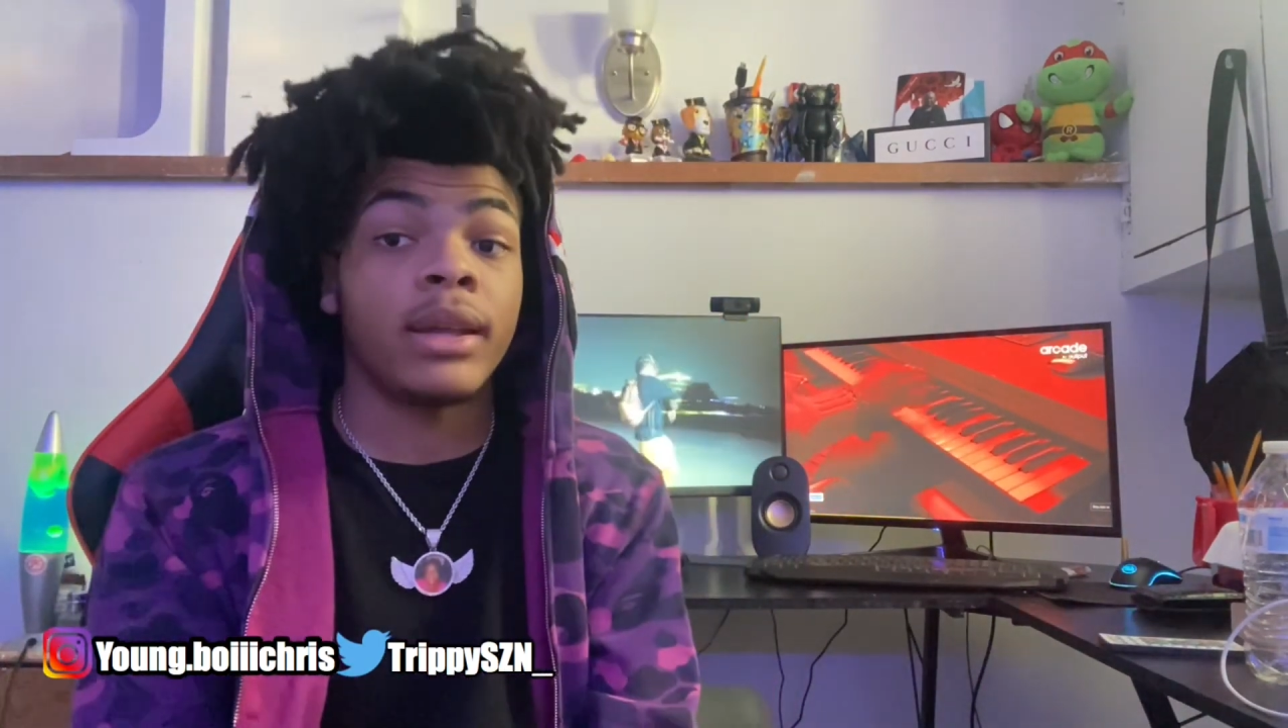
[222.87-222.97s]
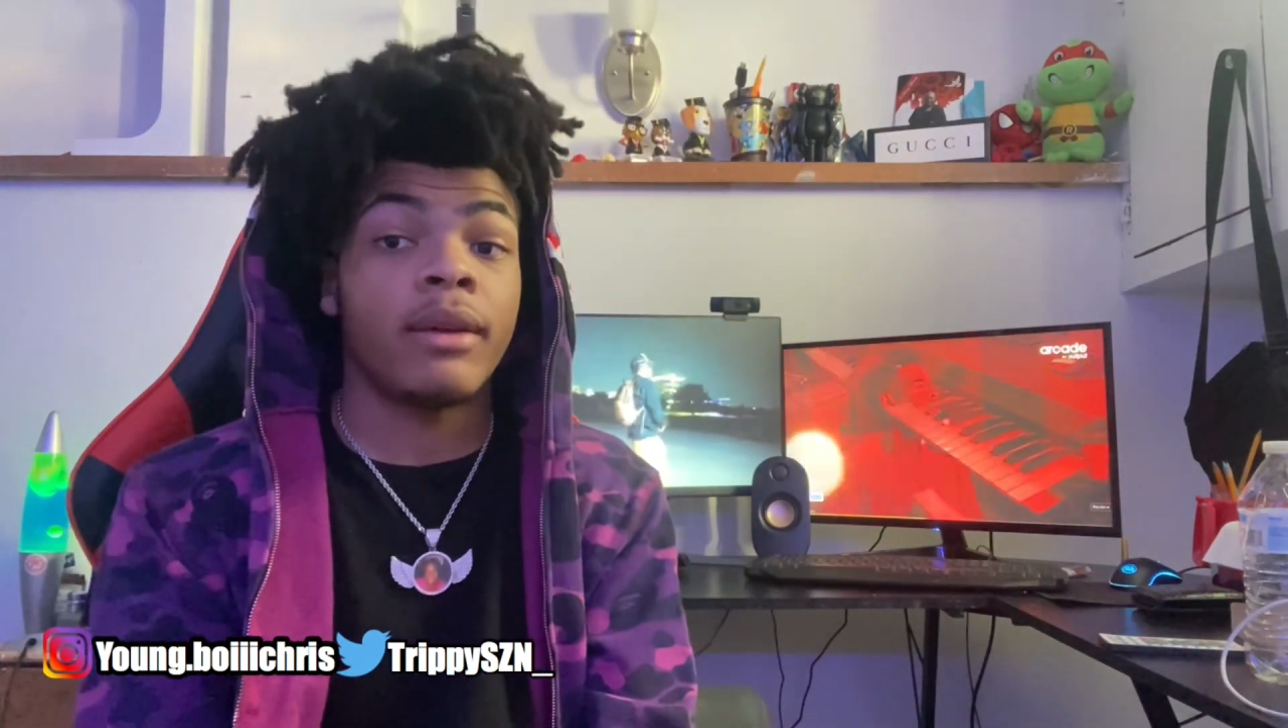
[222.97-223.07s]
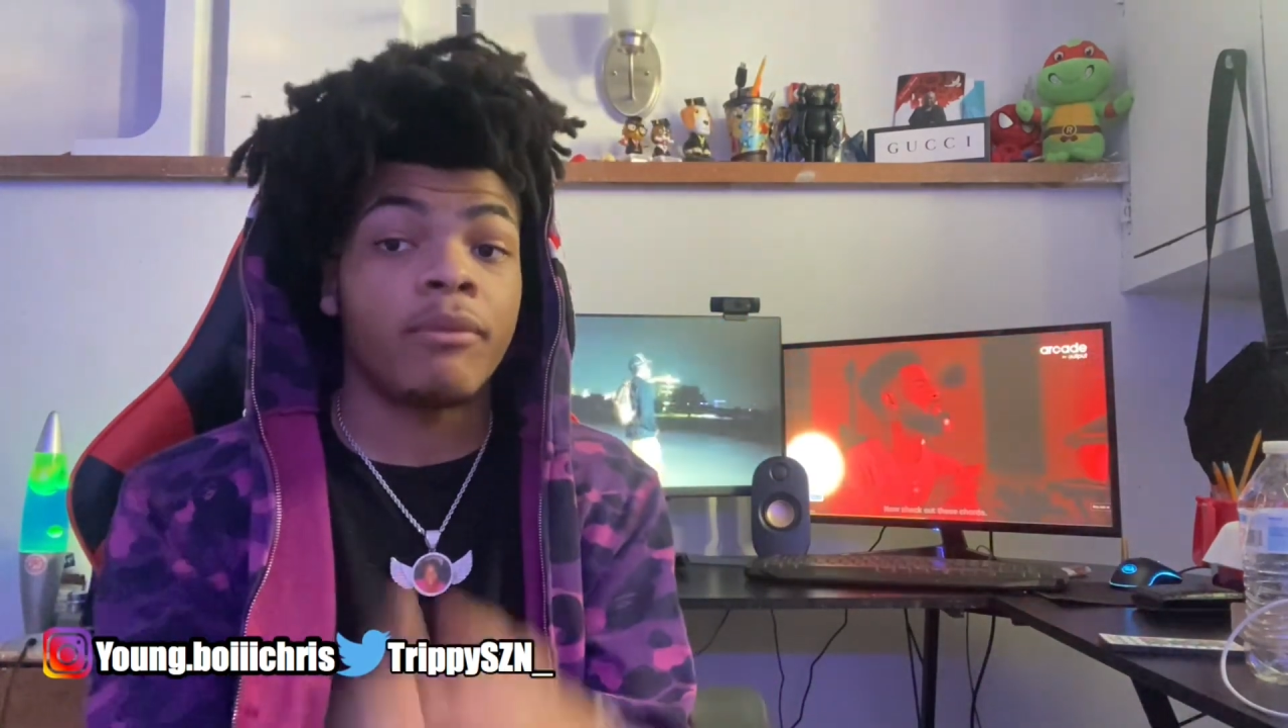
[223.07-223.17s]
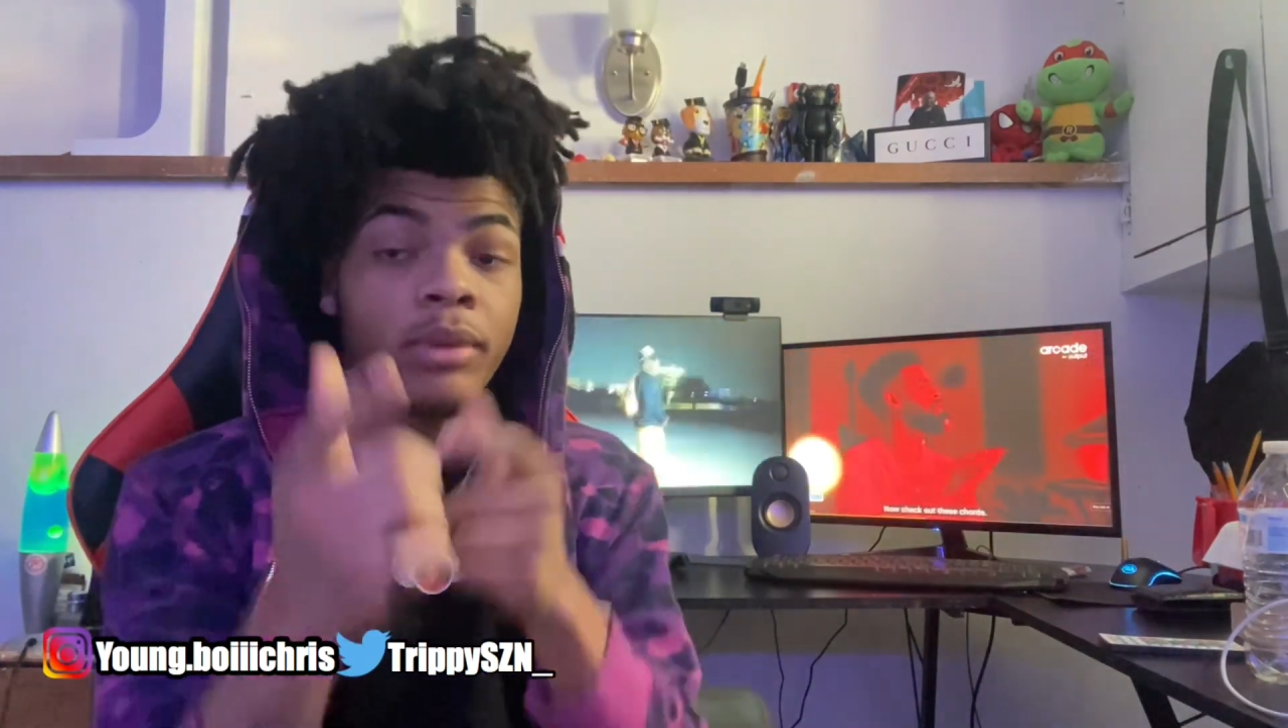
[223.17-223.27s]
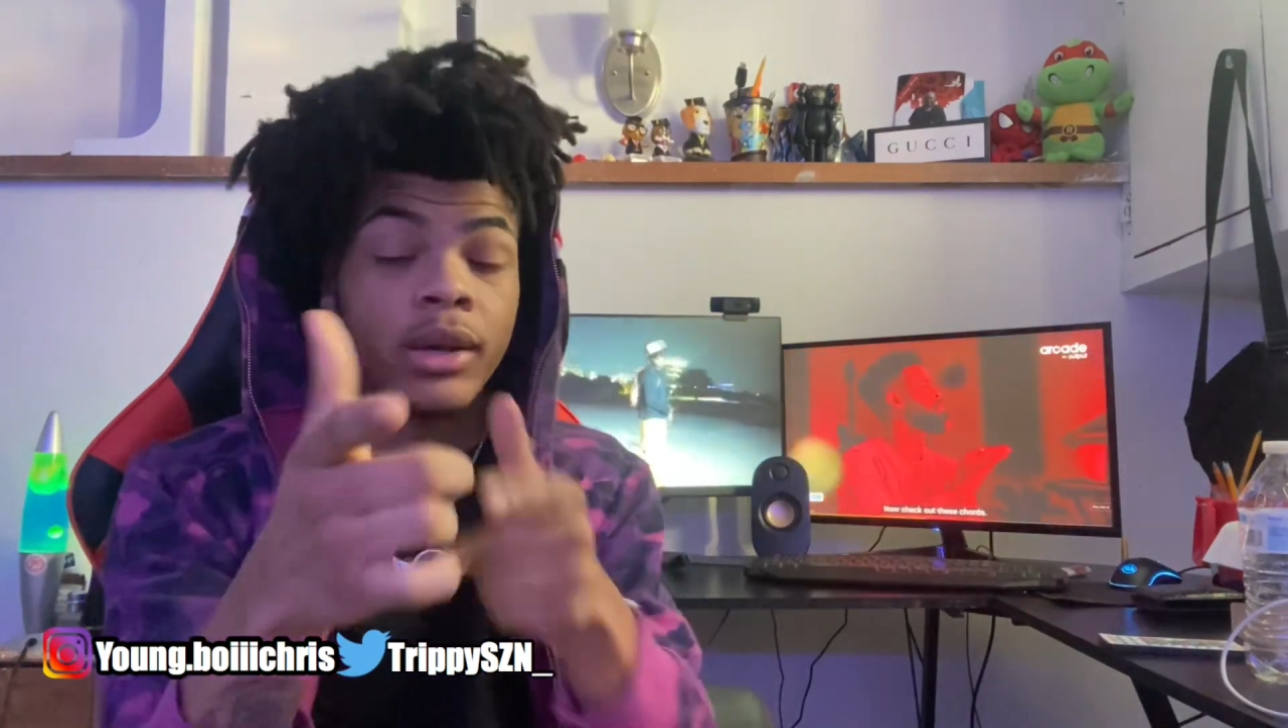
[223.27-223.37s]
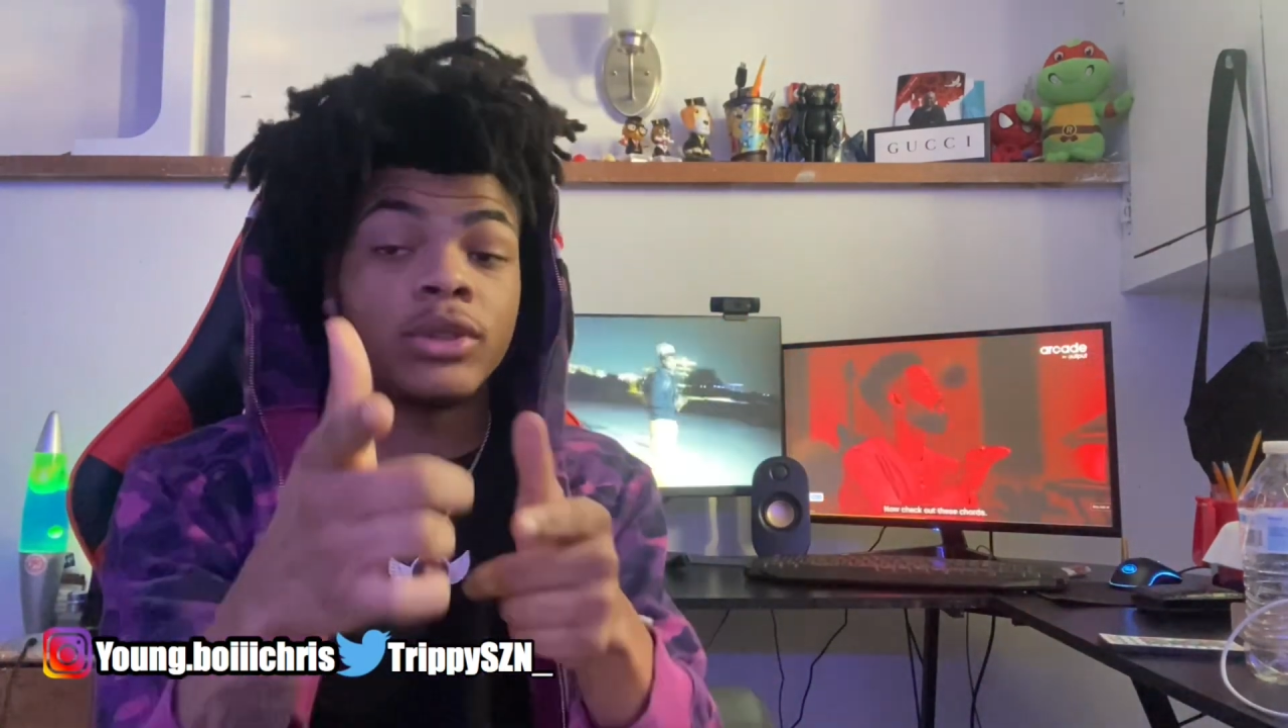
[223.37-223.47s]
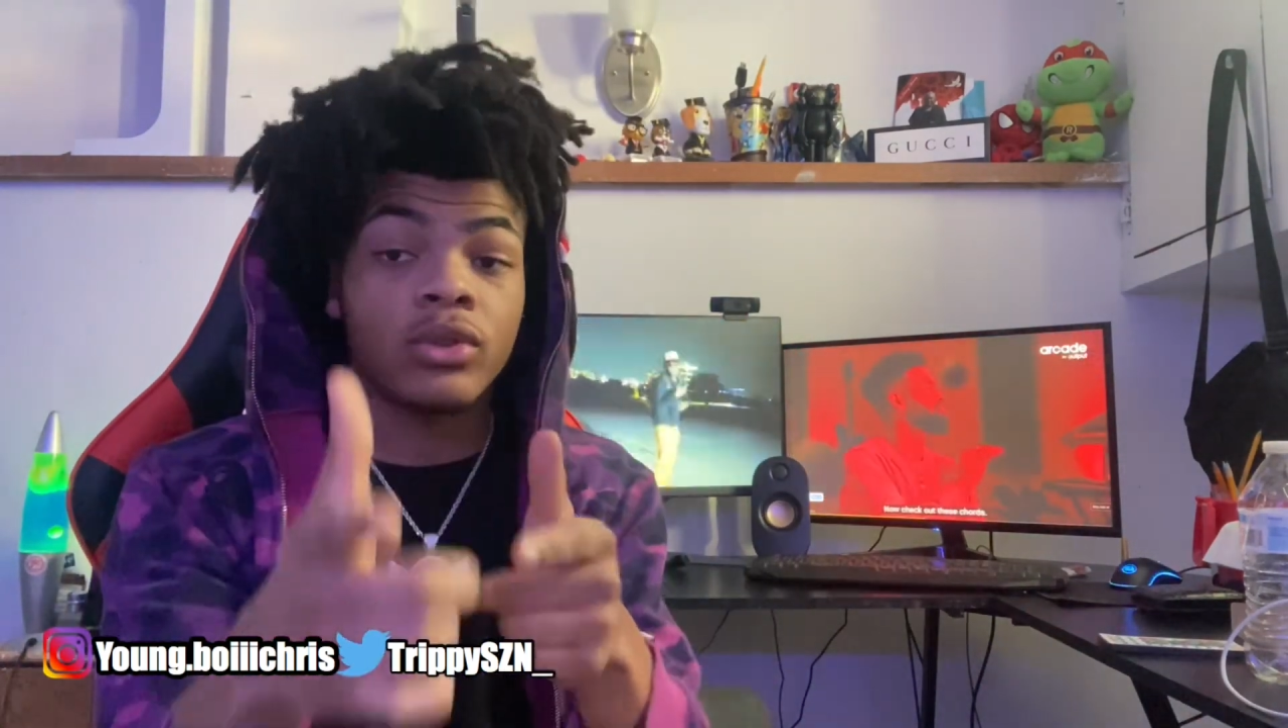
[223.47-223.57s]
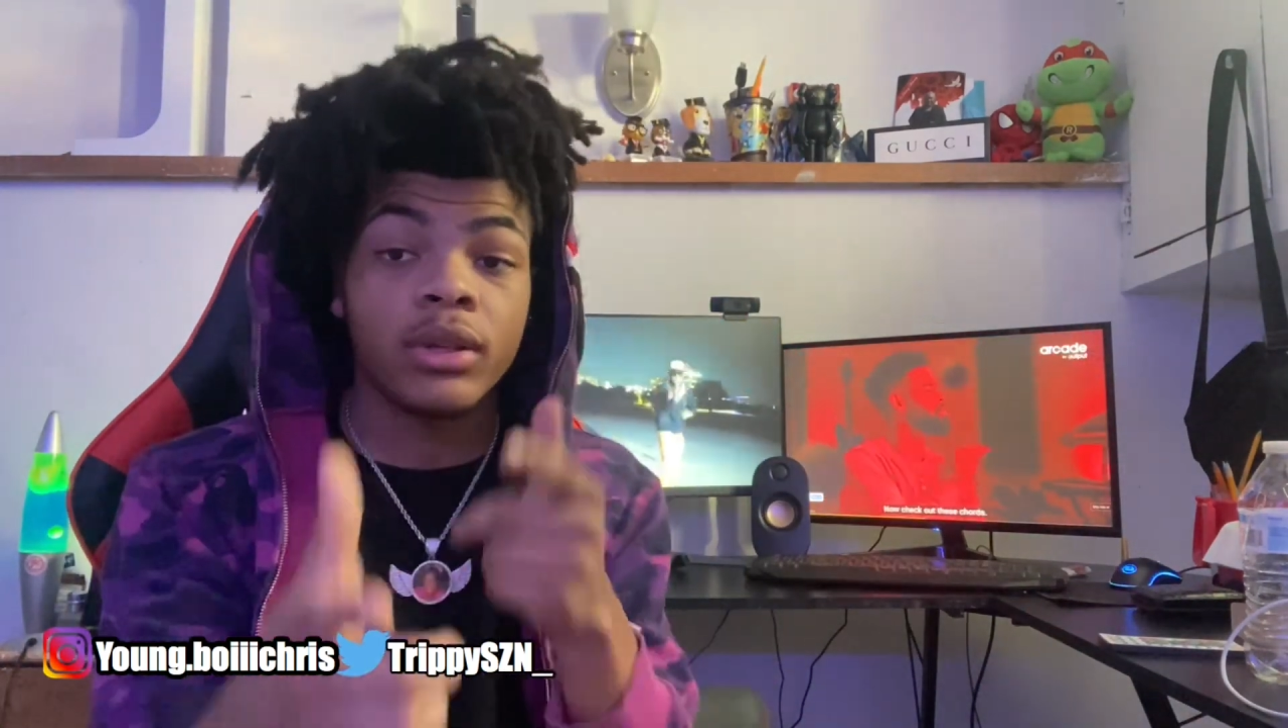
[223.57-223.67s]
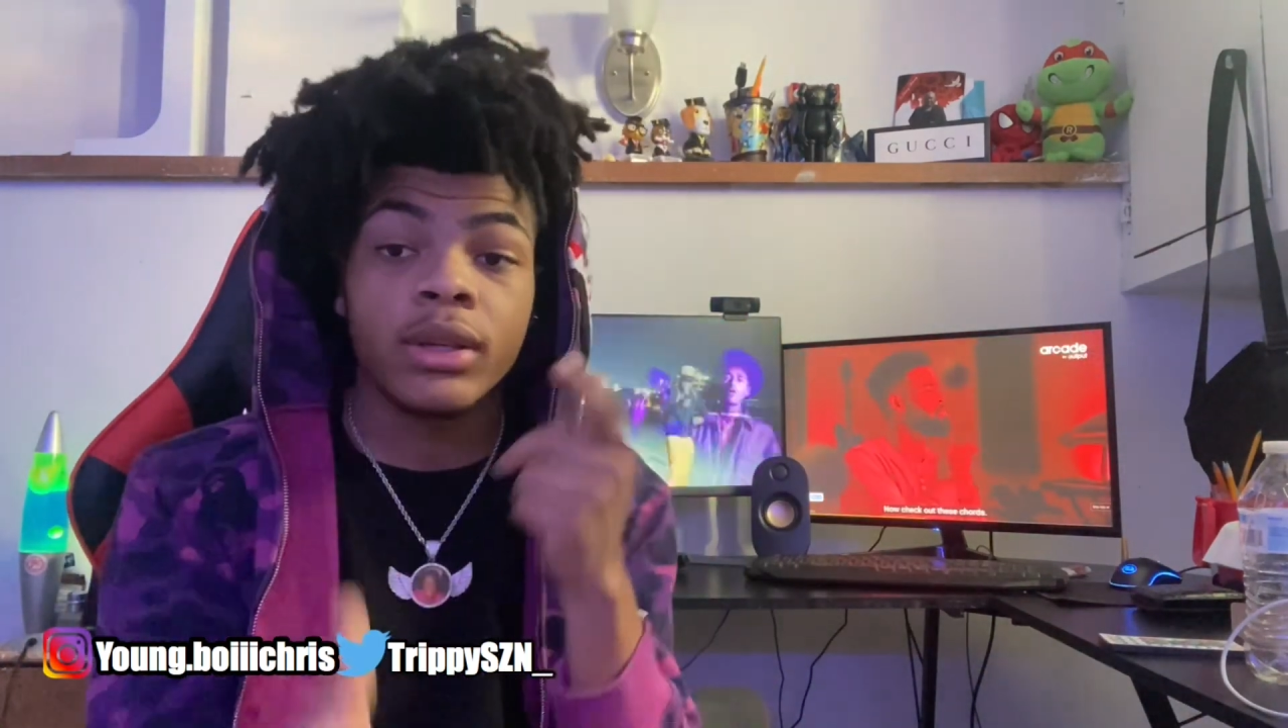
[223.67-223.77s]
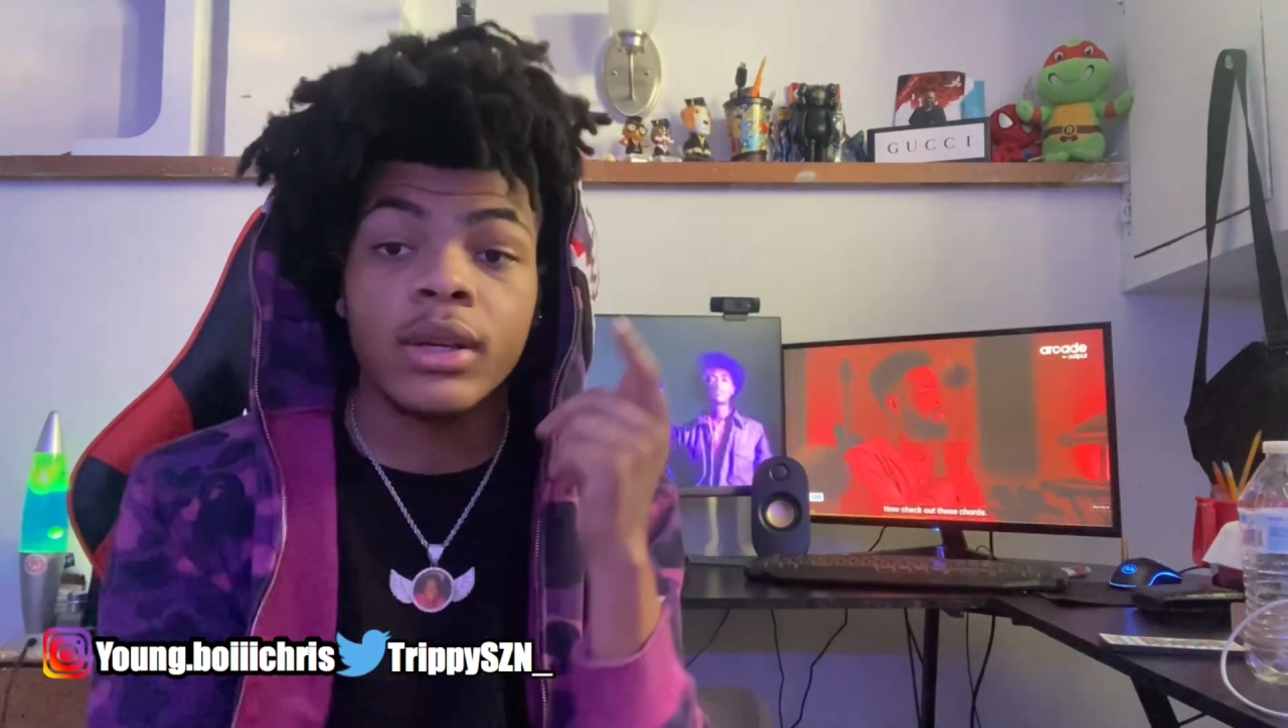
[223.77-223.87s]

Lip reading: I'm pretty sure.